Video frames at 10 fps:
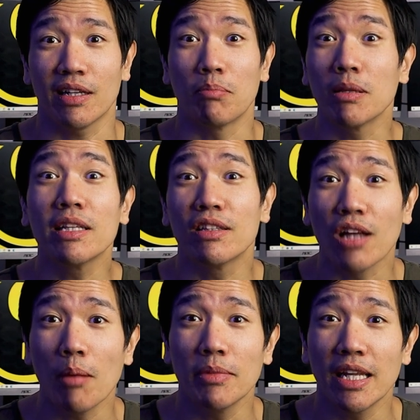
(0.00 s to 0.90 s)
completely
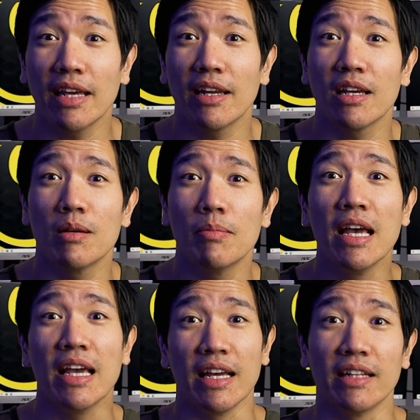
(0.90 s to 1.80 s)
dominating him
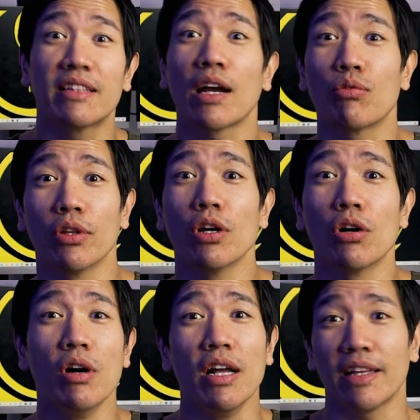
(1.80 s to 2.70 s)
in Taekwondo